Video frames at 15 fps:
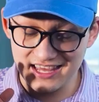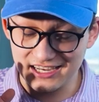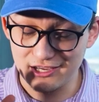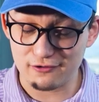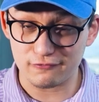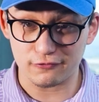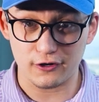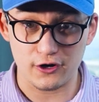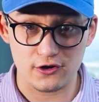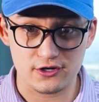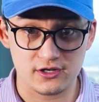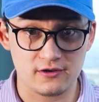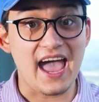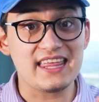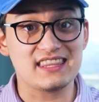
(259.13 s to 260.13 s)
that convert
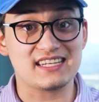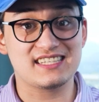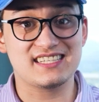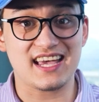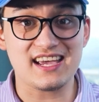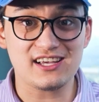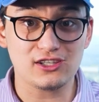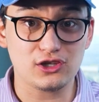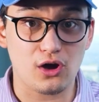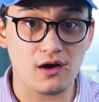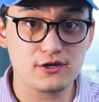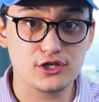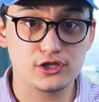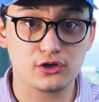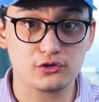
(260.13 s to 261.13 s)
and the
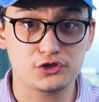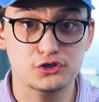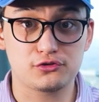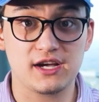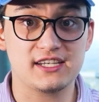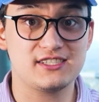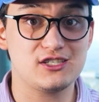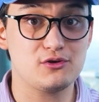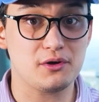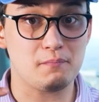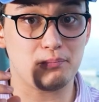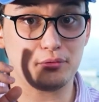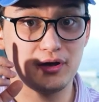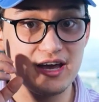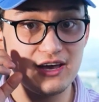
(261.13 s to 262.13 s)
psychological tricks you could
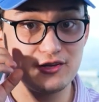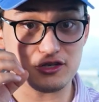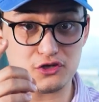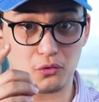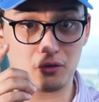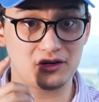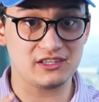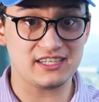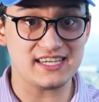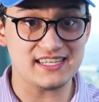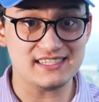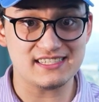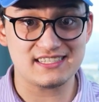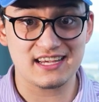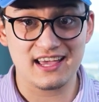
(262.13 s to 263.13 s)
play on your
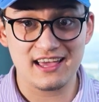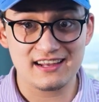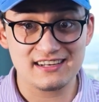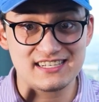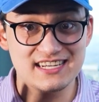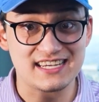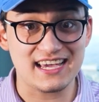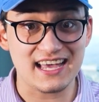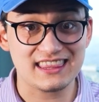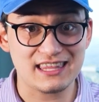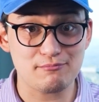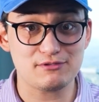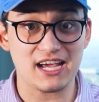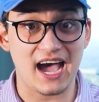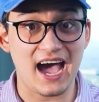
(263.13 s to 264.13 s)
leads to get
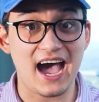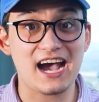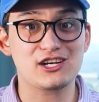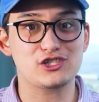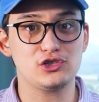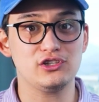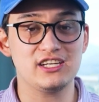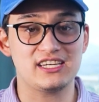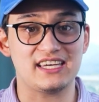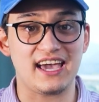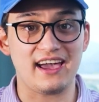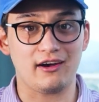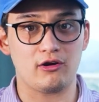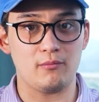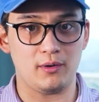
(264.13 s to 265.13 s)
them to actually
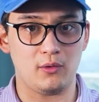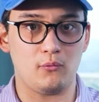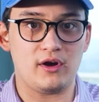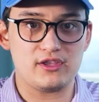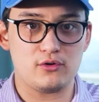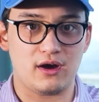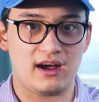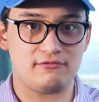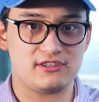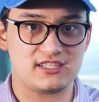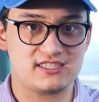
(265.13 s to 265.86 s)
care about what you have to